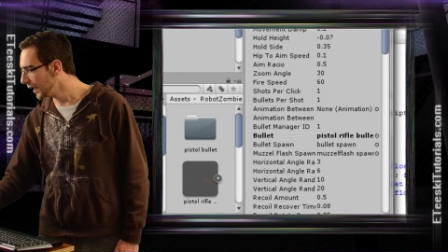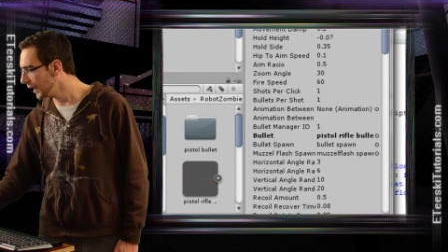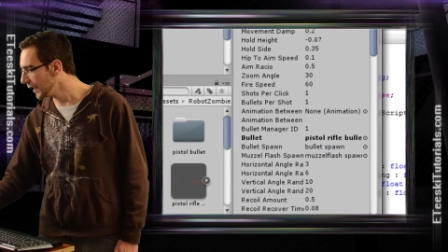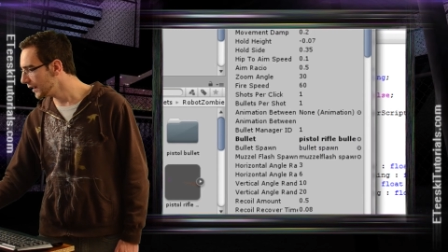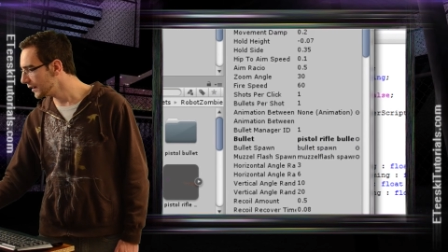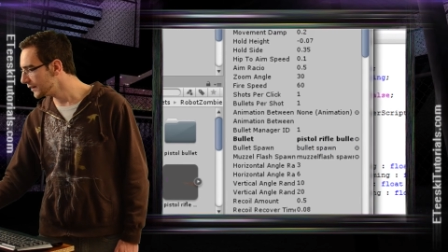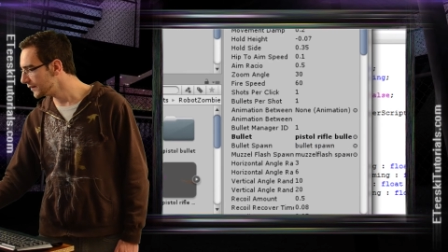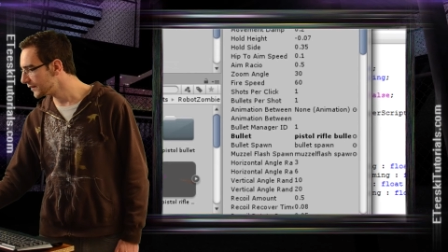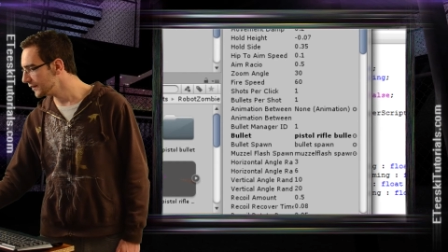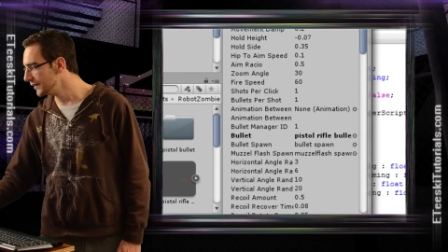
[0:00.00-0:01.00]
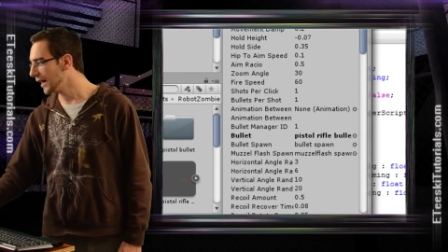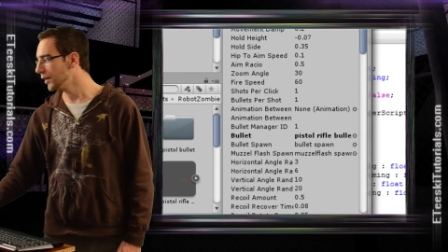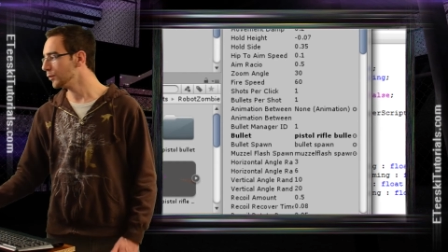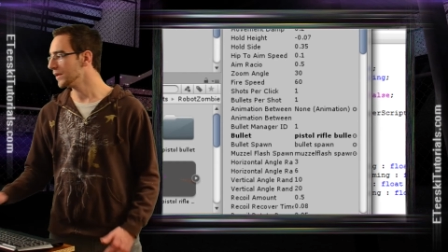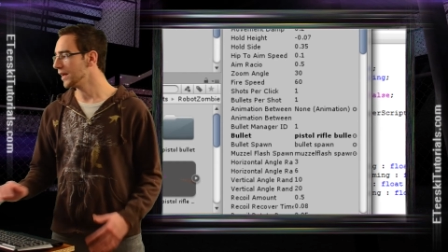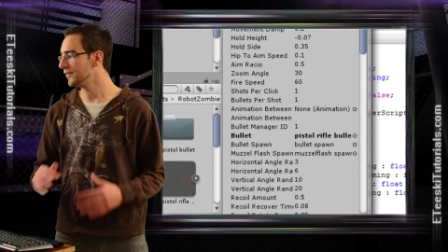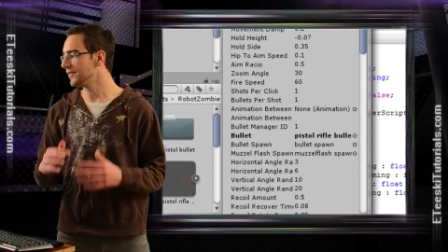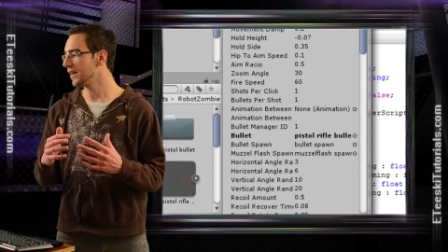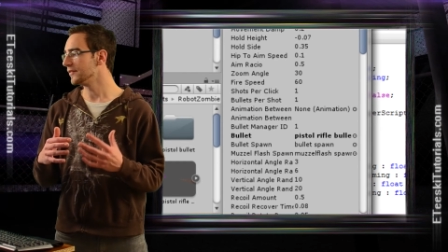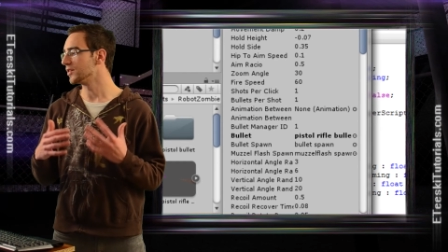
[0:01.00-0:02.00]
And now we have
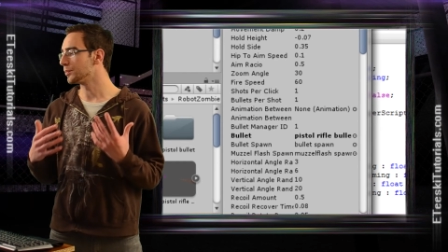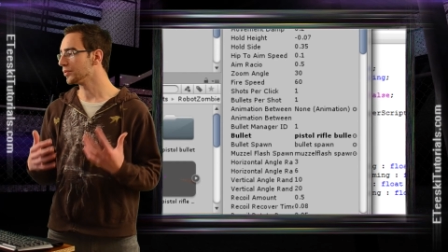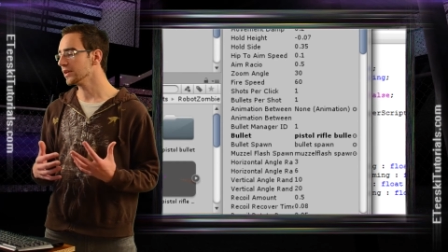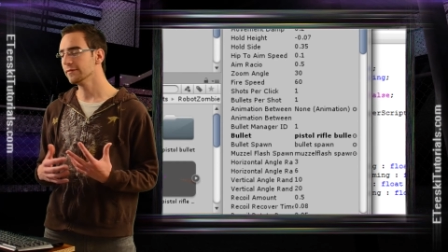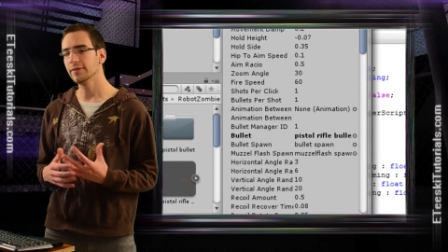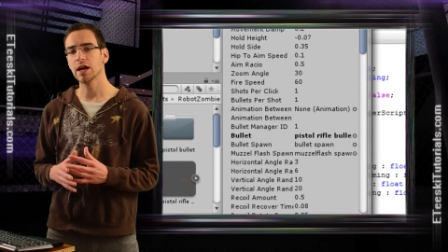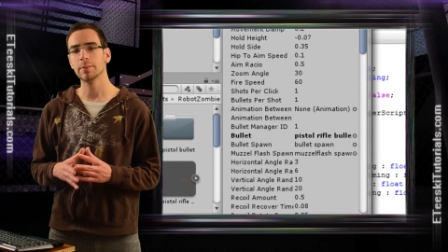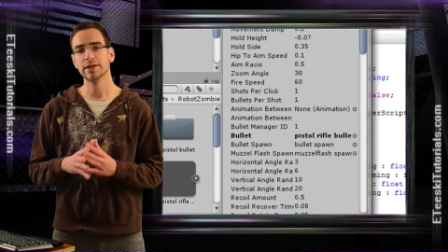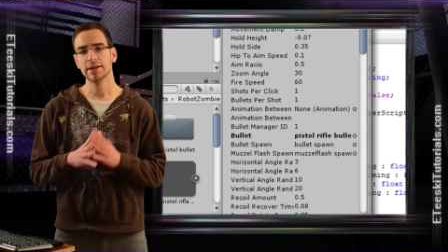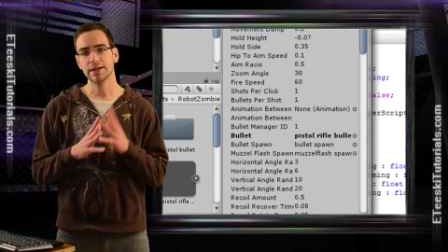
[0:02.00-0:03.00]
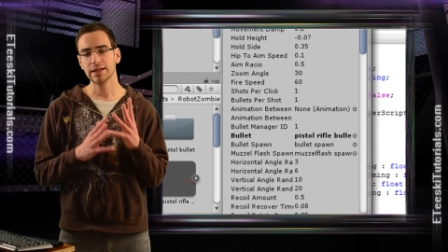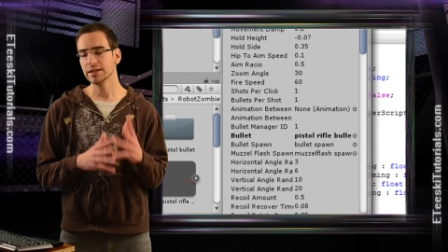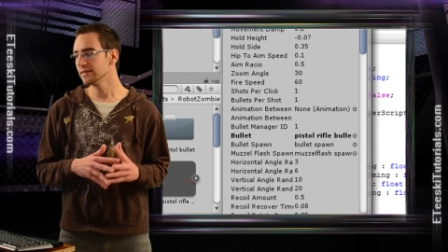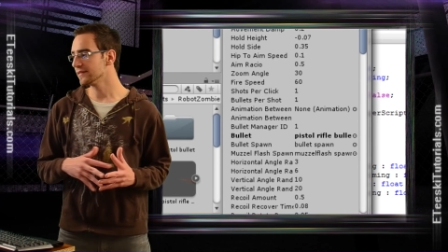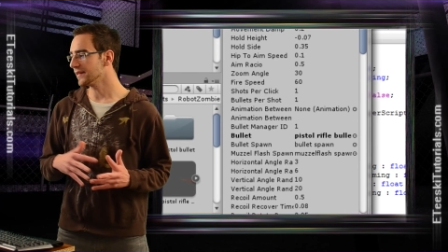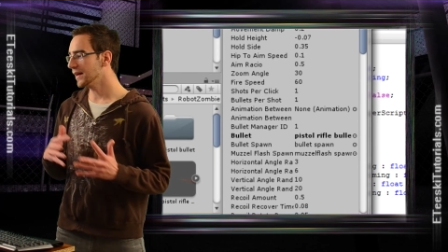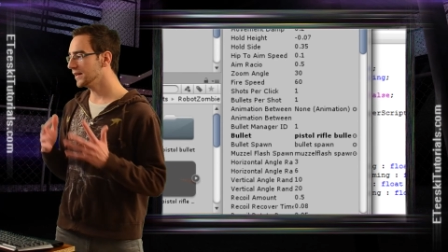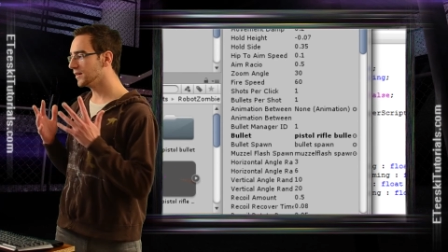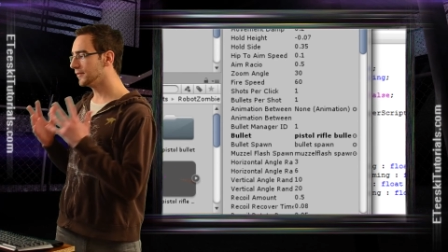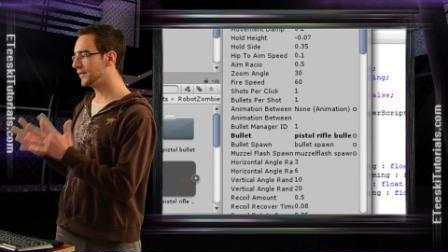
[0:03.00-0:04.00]
saved a prefab
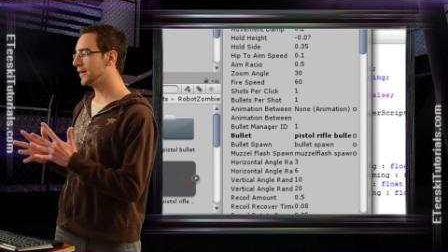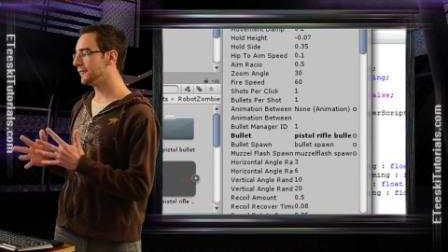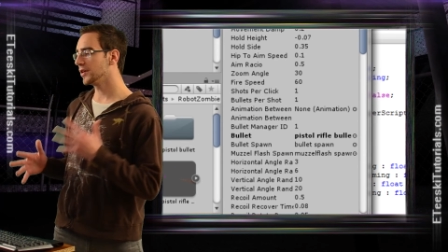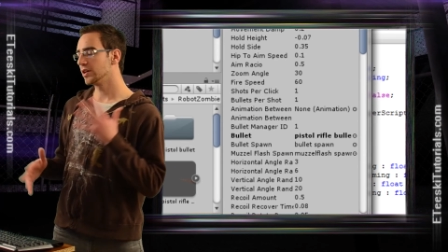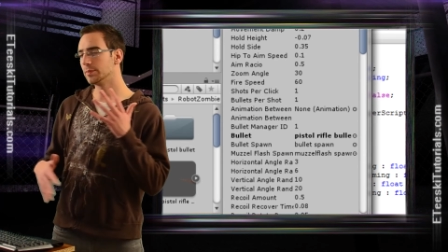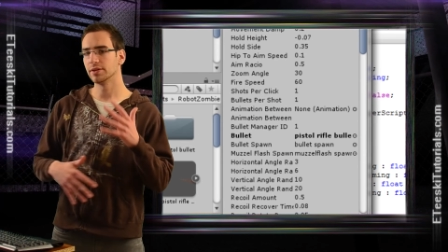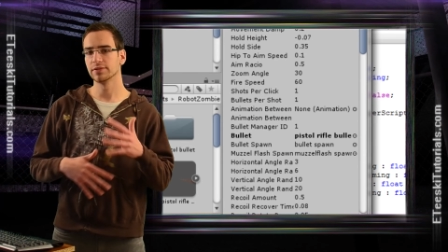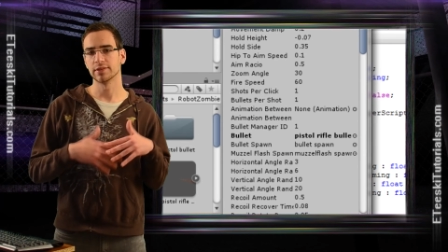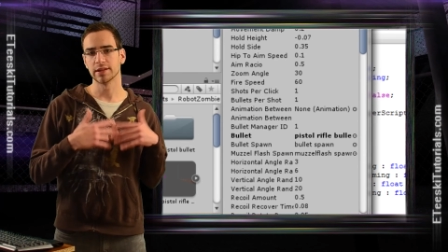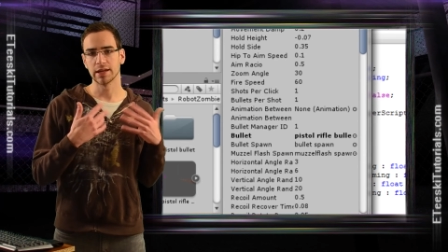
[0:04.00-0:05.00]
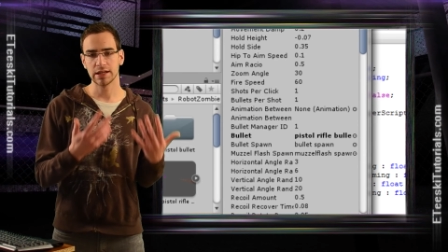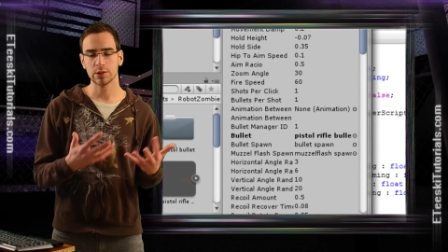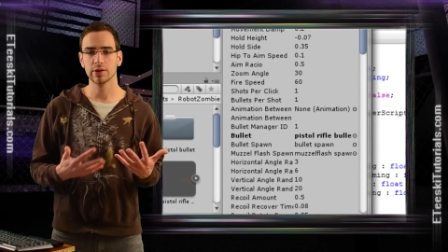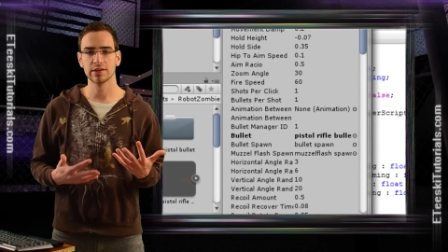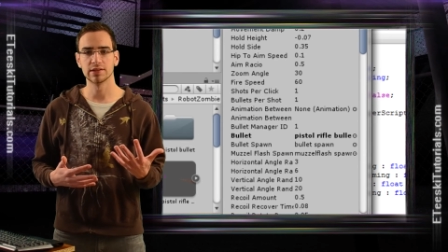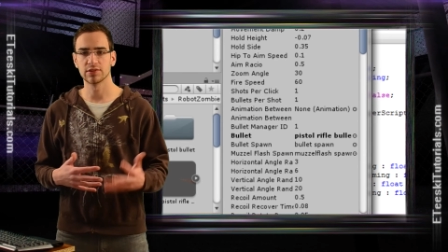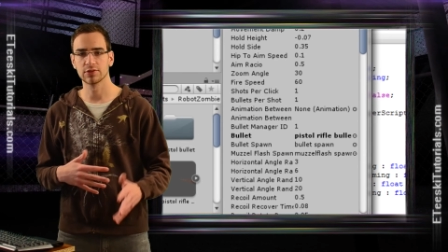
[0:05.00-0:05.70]
inside of that variable so that anywhere in the